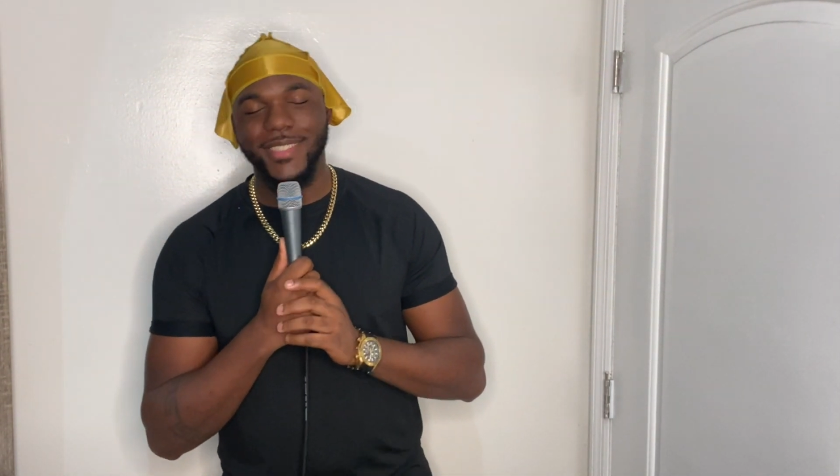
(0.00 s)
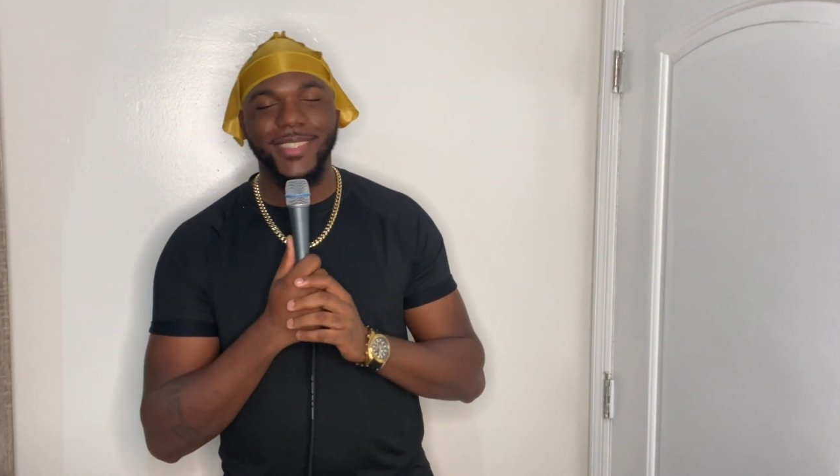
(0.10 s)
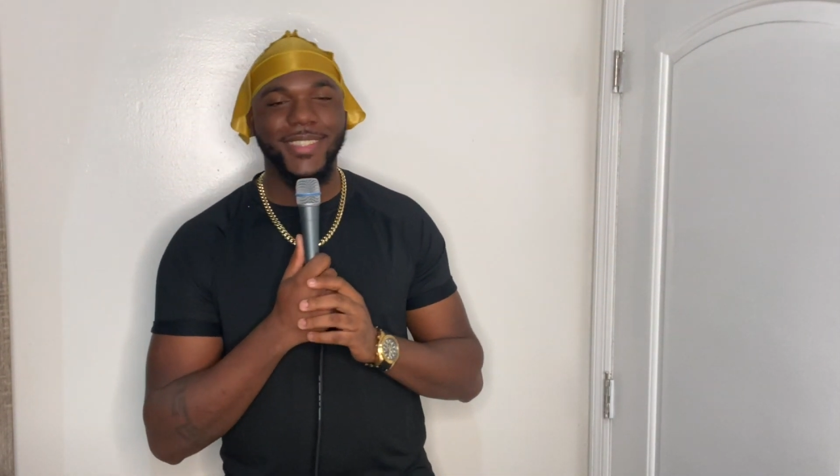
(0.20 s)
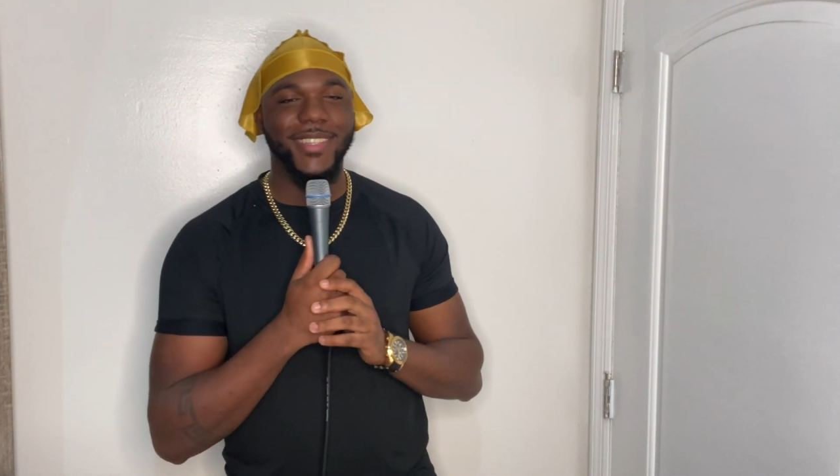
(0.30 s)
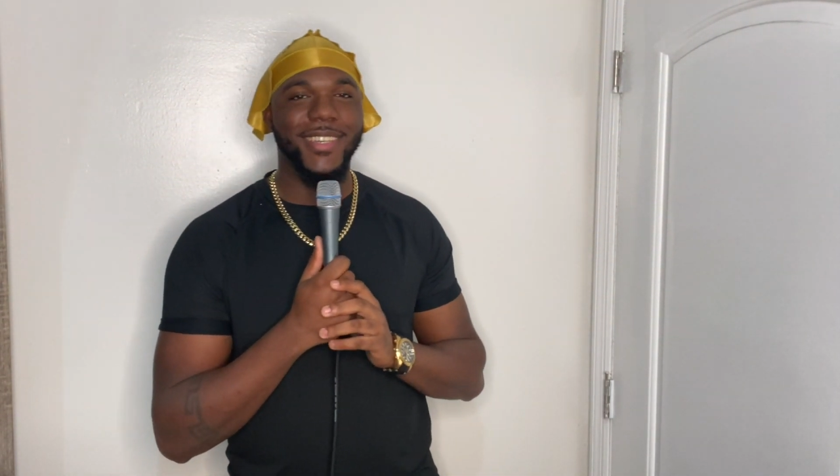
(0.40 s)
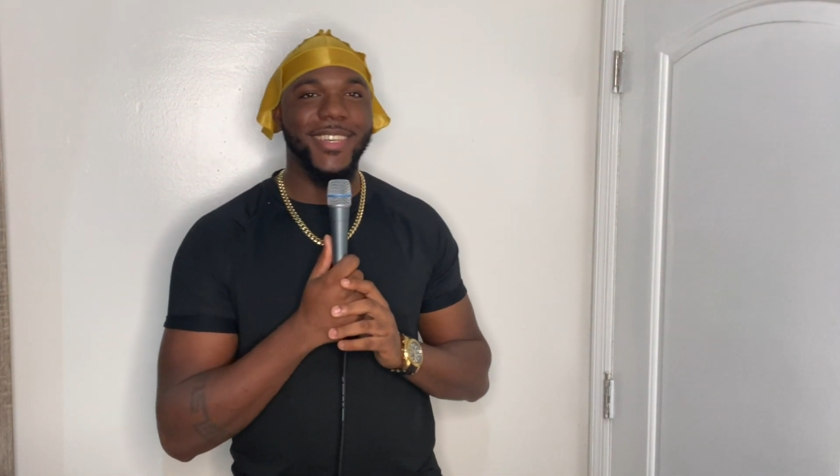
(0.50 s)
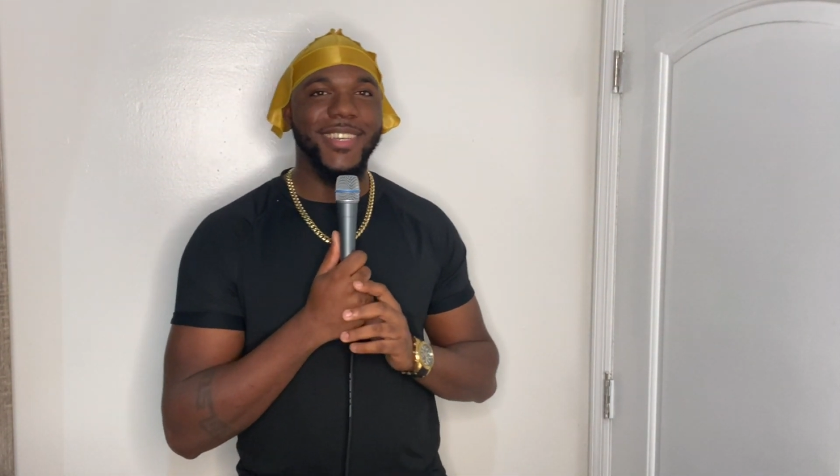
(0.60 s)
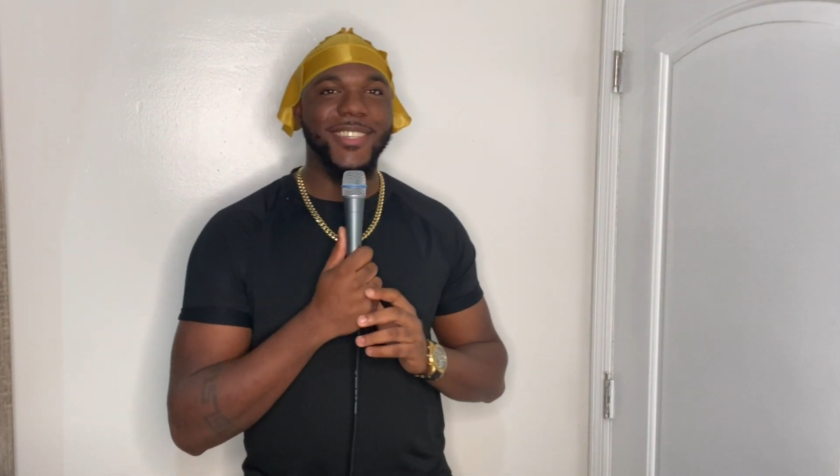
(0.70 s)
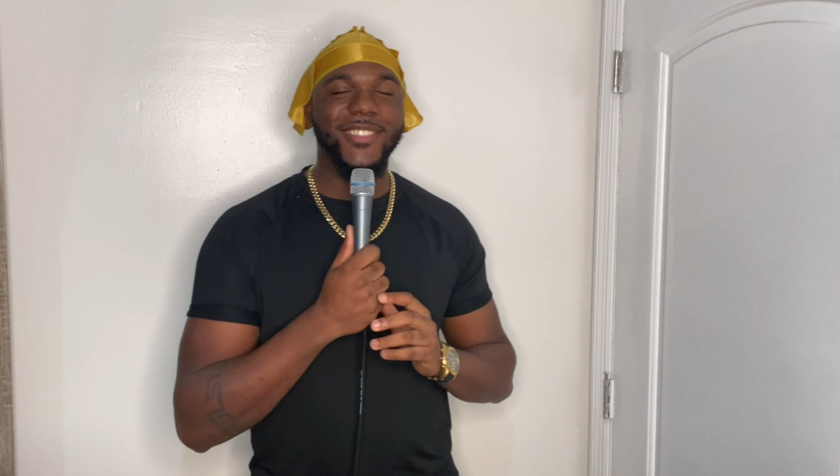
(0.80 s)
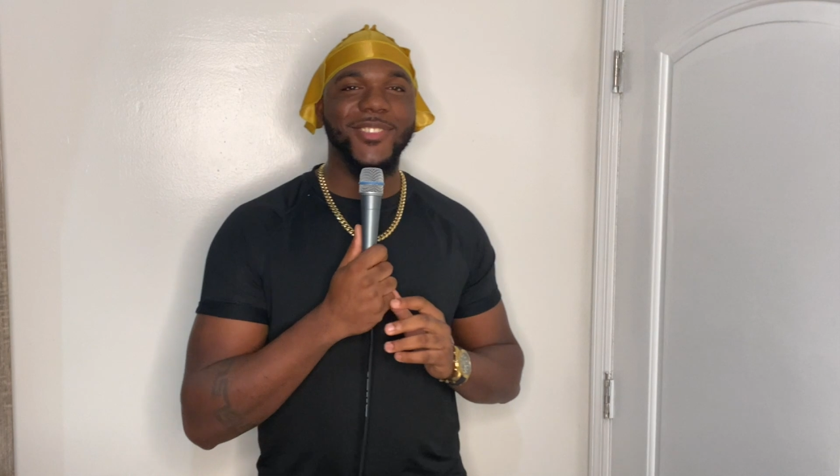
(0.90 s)

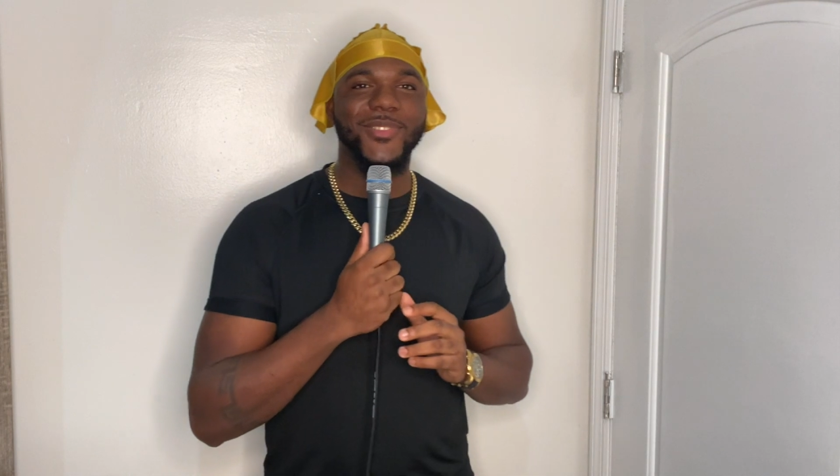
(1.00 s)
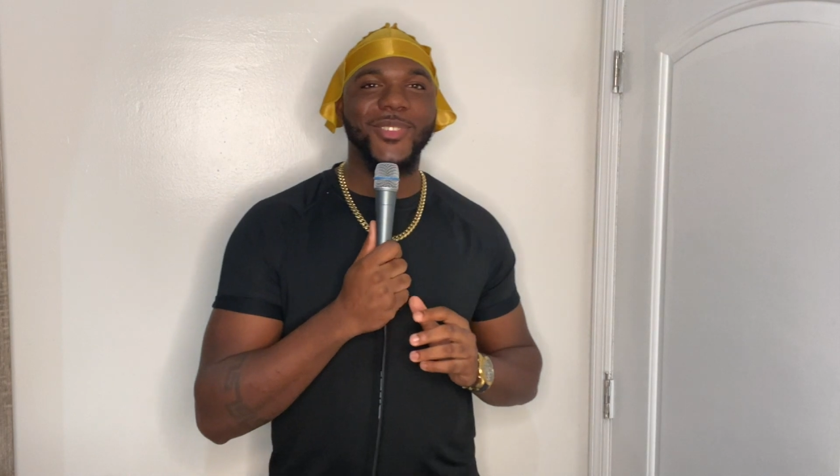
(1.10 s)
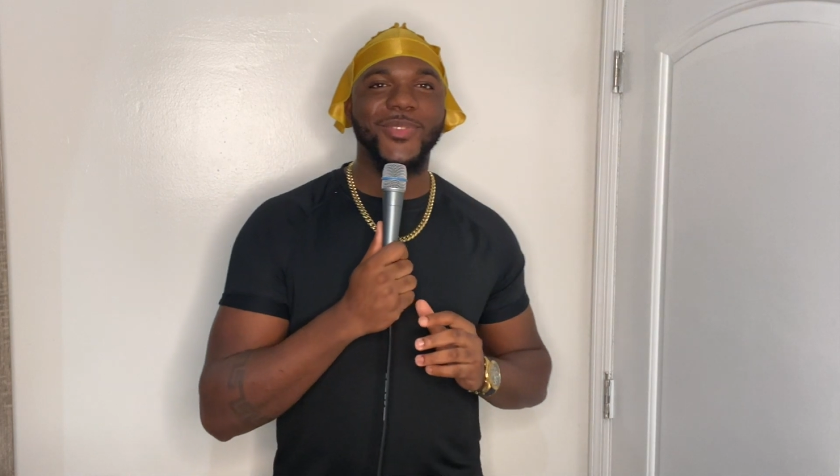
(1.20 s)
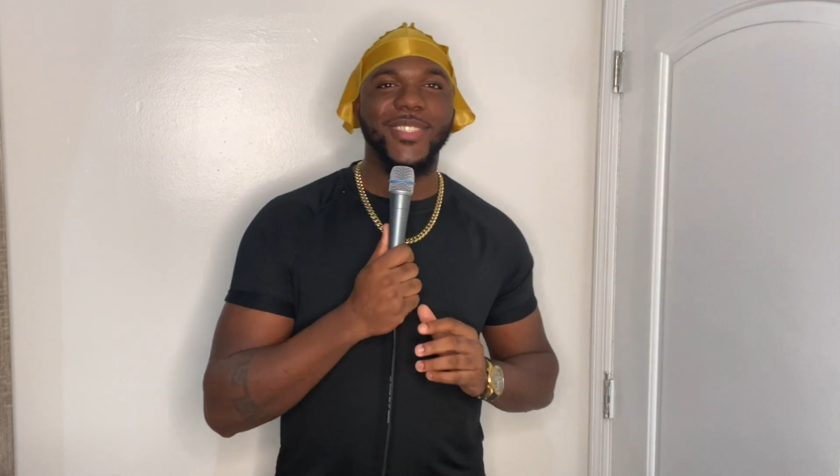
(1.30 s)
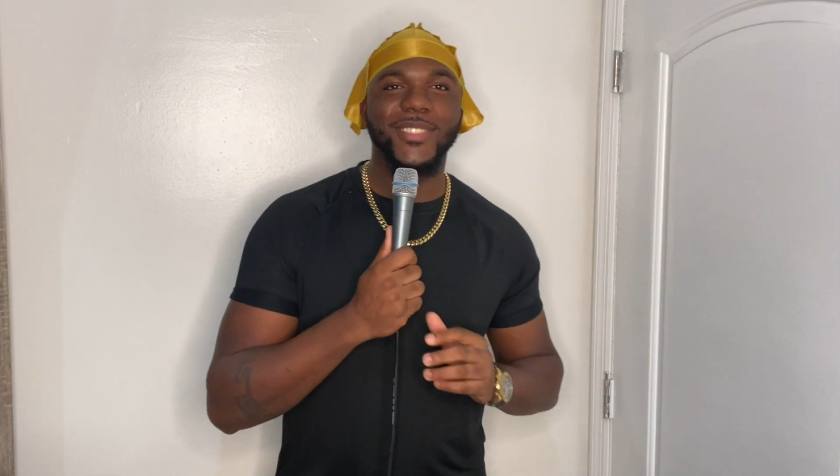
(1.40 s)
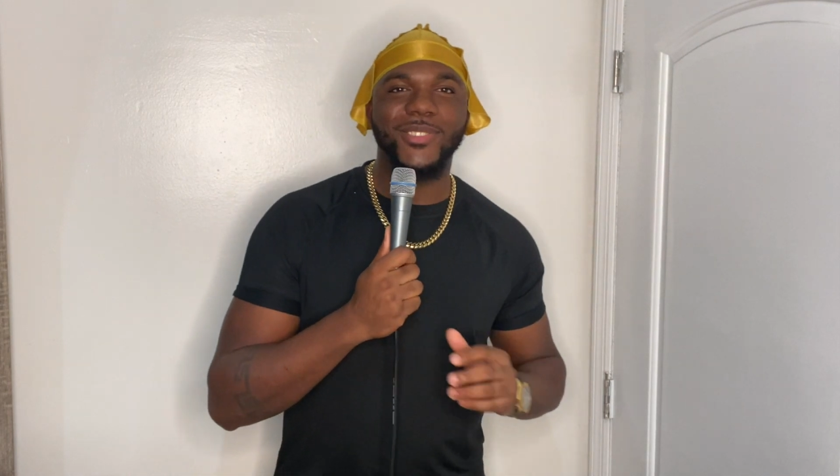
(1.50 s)
You feel me?